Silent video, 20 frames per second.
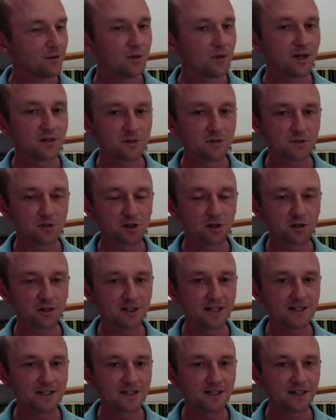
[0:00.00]
We'll have some chocolate
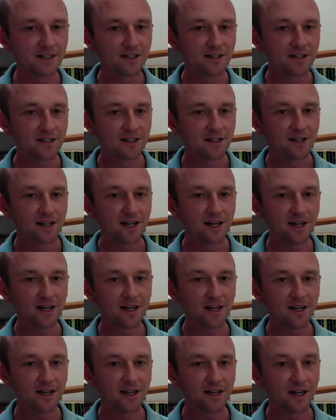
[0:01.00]
later.
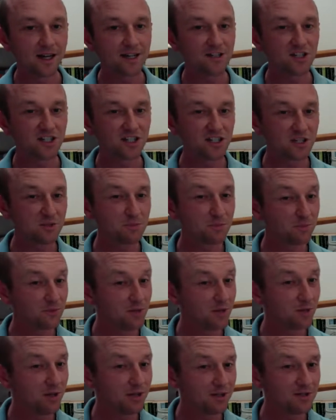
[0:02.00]
Actually, she's
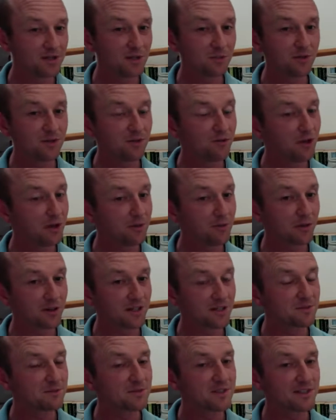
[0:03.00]
being very
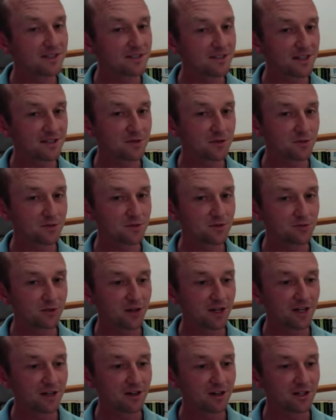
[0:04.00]
modest. Mrs. Settle's
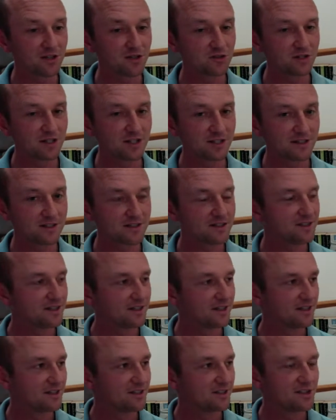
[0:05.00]
Friday night treat is
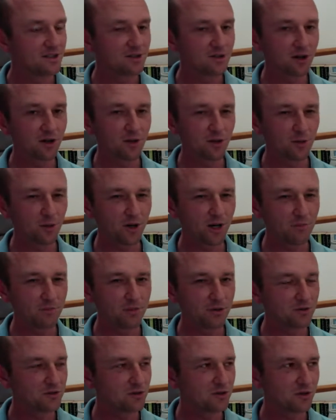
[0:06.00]
she's got quite a
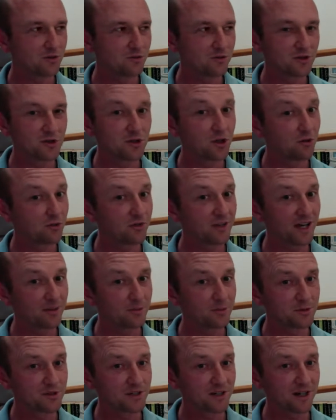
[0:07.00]
penchant for toffee
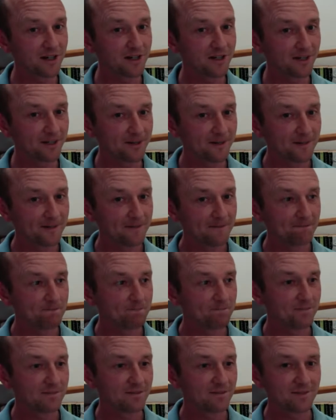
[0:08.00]
apple cider.
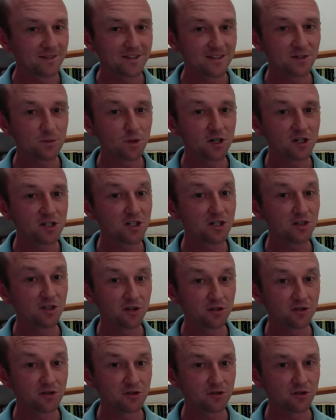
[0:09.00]
This is why she's not
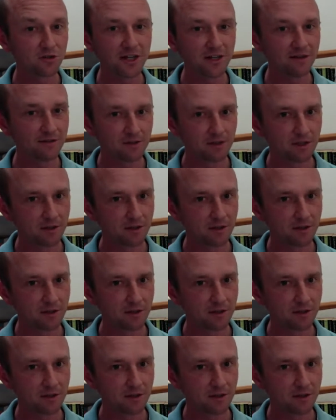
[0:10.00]
on screen.